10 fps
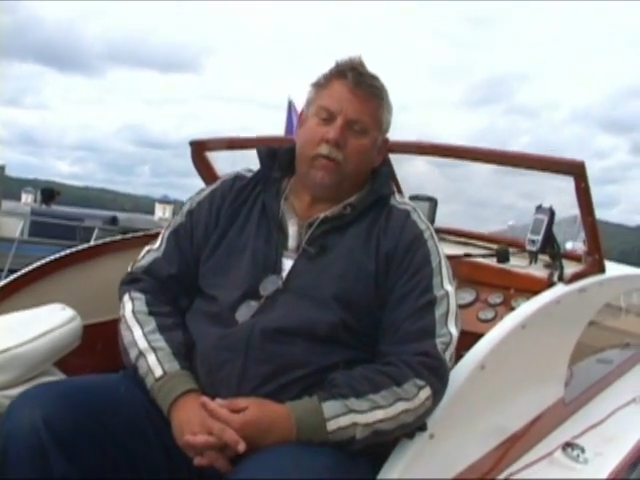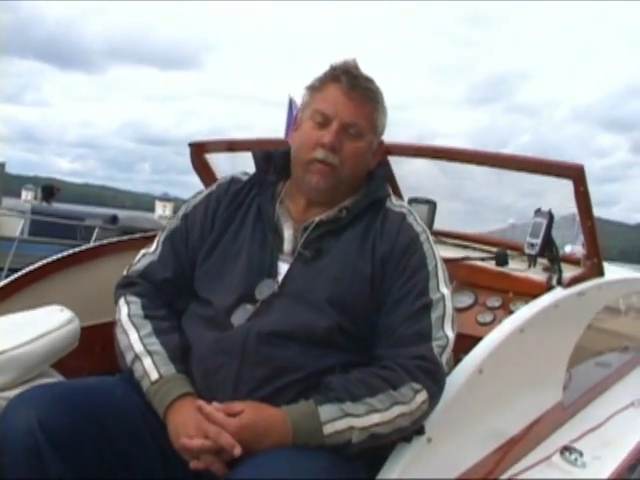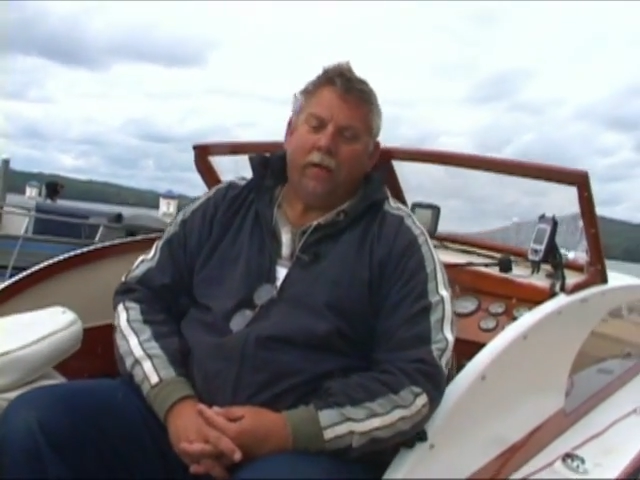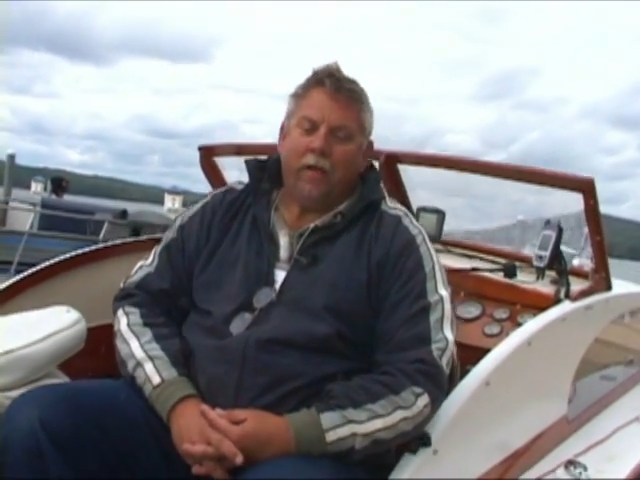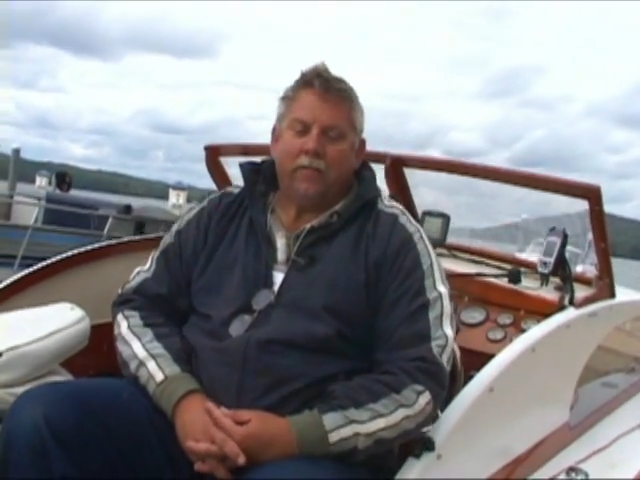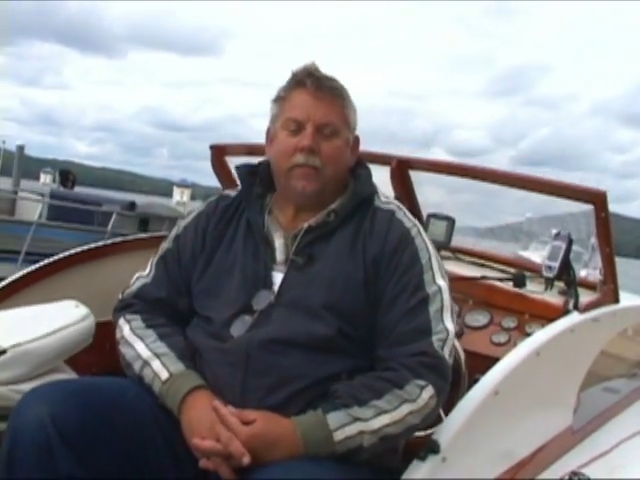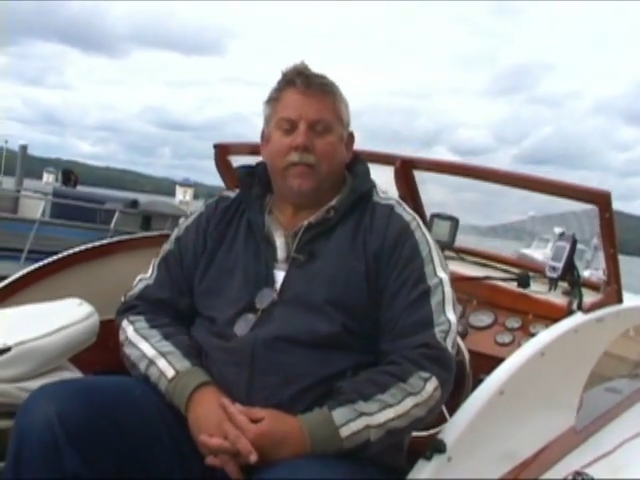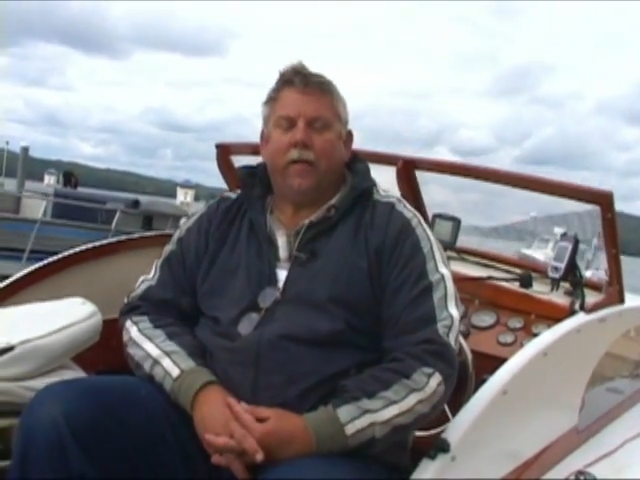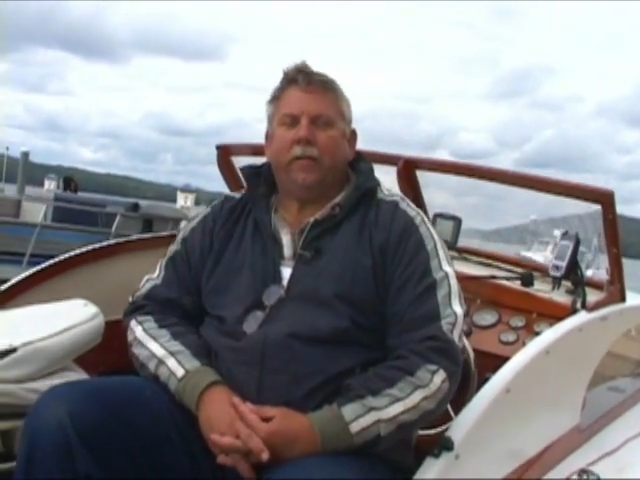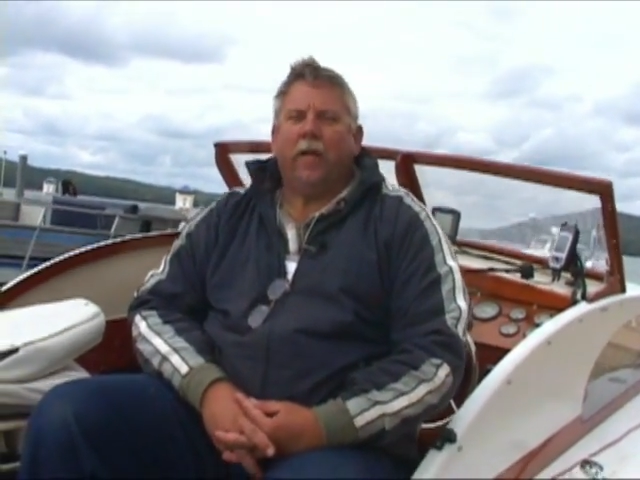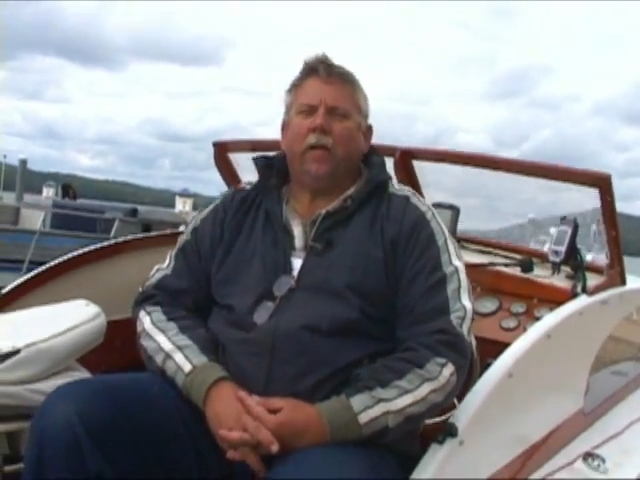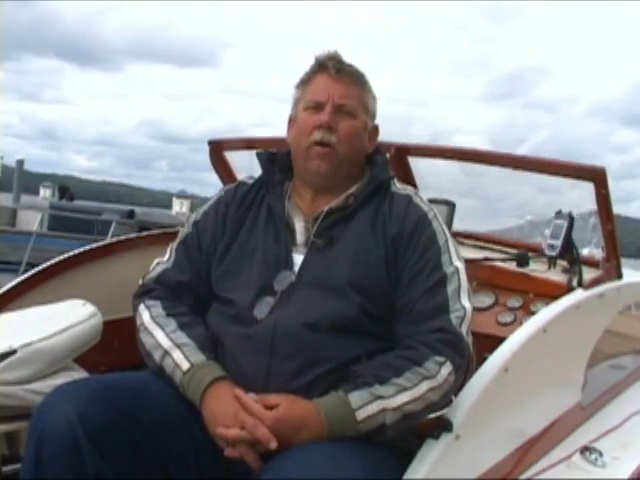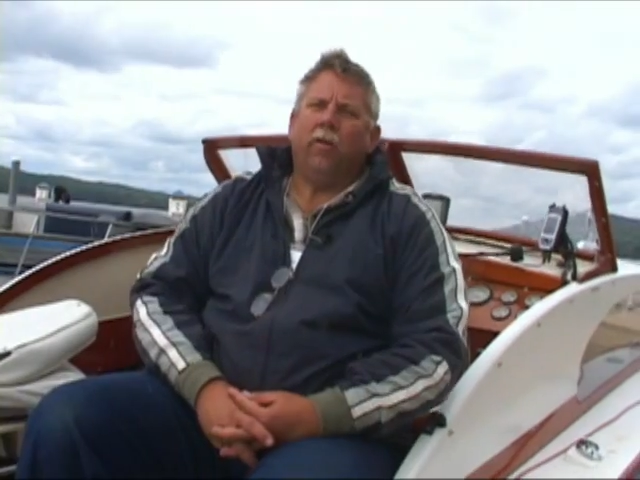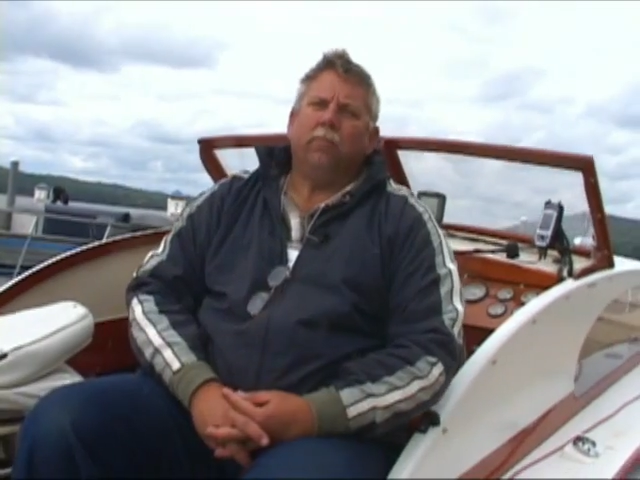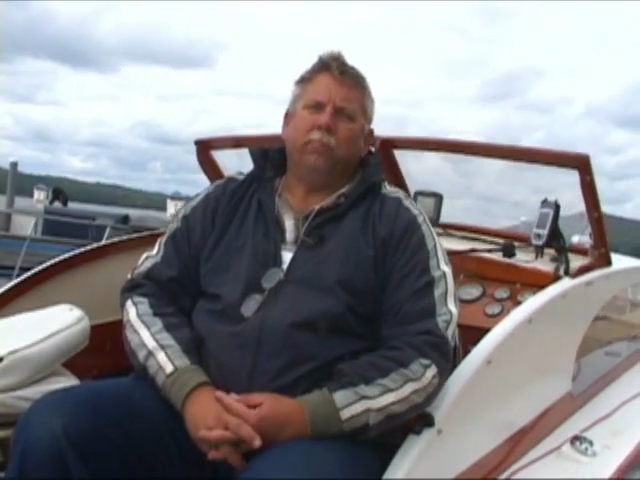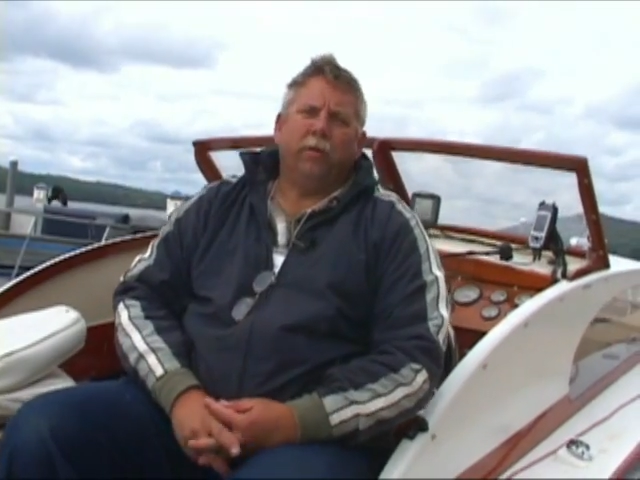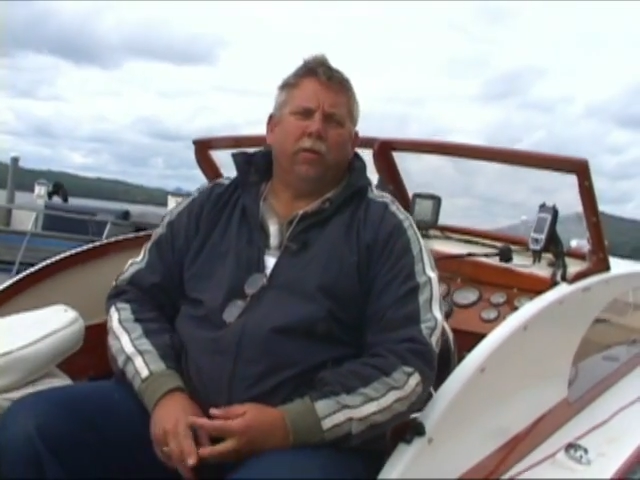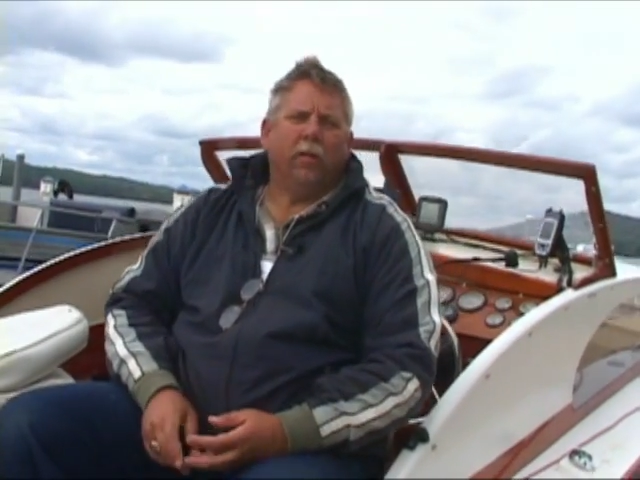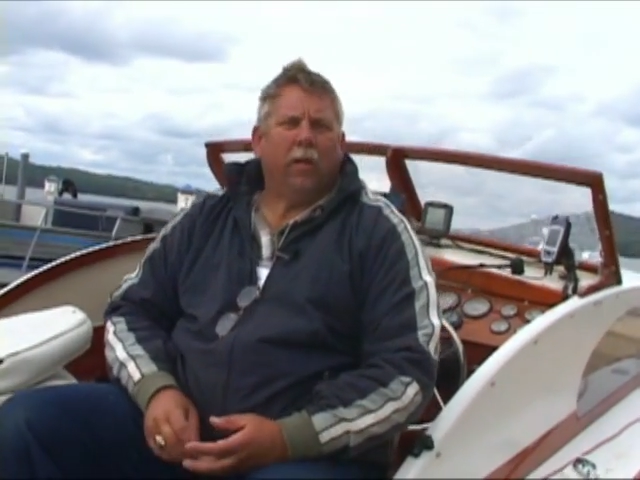it didn't actually take that long to build.